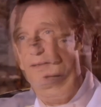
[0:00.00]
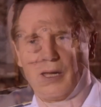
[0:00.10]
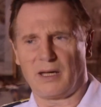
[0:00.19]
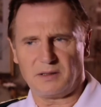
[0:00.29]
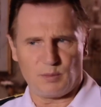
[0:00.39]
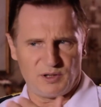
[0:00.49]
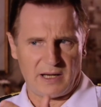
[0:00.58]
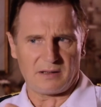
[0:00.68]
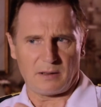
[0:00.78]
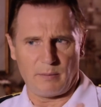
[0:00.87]
I had to
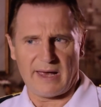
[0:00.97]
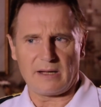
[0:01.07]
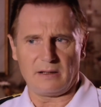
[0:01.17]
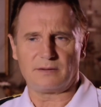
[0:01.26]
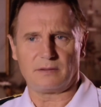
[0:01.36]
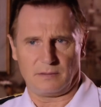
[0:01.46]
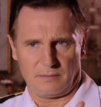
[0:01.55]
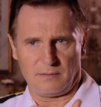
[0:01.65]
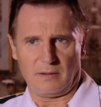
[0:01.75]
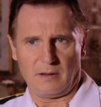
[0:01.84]
present a medal to
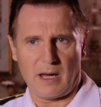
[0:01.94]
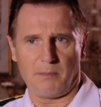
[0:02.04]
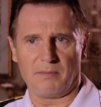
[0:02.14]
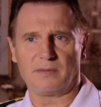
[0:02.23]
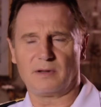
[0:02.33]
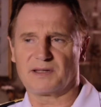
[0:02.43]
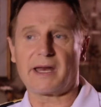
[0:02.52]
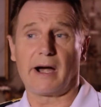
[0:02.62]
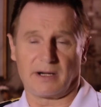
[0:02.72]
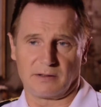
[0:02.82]
him, his
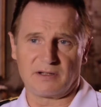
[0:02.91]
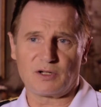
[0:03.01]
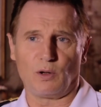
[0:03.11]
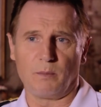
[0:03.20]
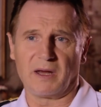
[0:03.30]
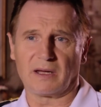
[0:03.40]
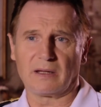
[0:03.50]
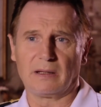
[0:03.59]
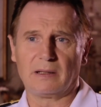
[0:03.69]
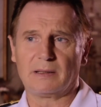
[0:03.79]
character, he's called Mick.
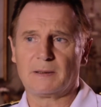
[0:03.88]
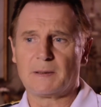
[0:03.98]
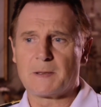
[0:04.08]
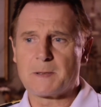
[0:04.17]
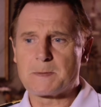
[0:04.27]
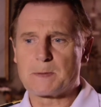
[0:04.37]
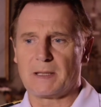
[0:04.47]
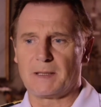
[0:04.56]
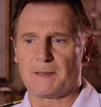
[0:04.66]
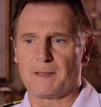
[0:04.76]

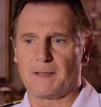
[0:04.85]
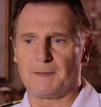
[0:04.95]
And